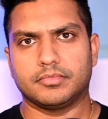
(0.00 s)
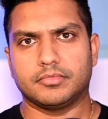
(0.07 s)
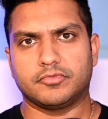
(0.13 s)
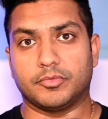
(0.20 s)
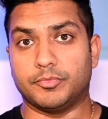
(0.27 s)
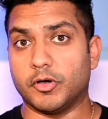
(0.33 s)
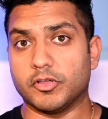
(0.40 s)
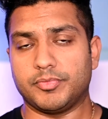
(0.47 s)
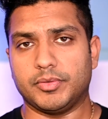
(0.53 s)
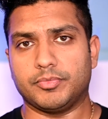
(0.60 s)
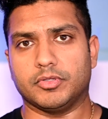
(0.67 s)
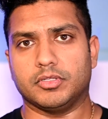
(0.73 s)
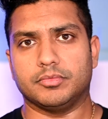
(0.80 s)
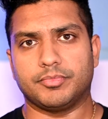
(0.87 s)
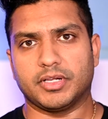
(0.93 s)
for both
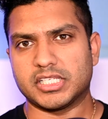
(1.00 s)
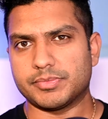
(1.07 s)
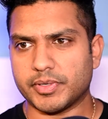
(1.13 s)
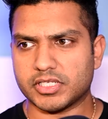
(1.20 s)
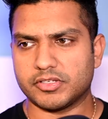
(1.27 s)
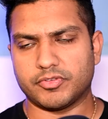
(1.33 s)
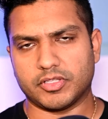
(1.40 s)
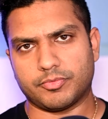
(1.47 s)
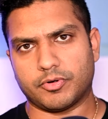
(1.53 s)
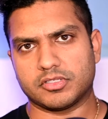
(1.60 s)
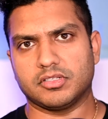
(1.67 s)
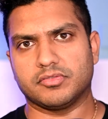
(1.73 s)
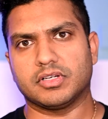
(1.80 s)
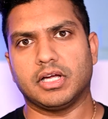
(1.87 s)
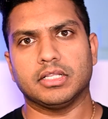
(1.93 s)
people, but especially for the person
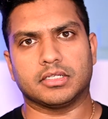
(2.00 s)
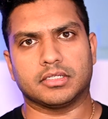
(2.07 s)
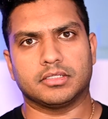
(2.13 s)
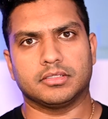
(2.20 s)
of color,